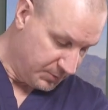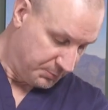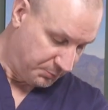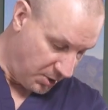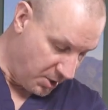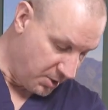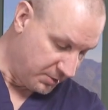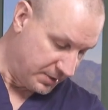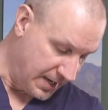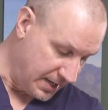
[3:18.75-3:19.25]

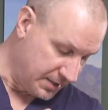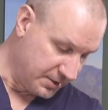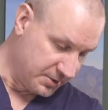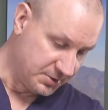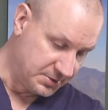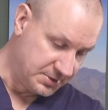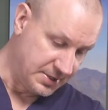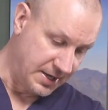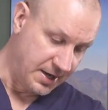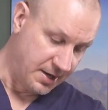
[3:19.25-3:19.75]

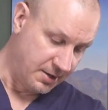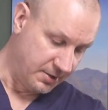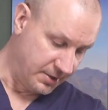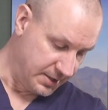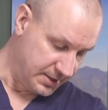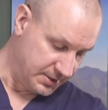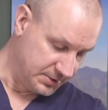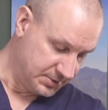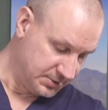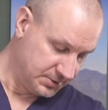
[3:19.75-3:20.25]
Pronator
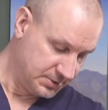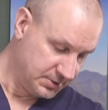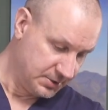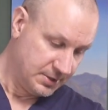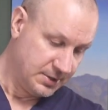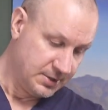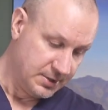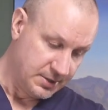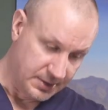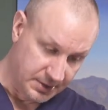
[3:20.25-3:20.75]
Teres
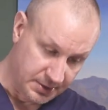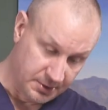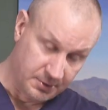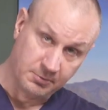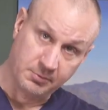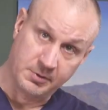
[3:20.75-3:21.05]
and it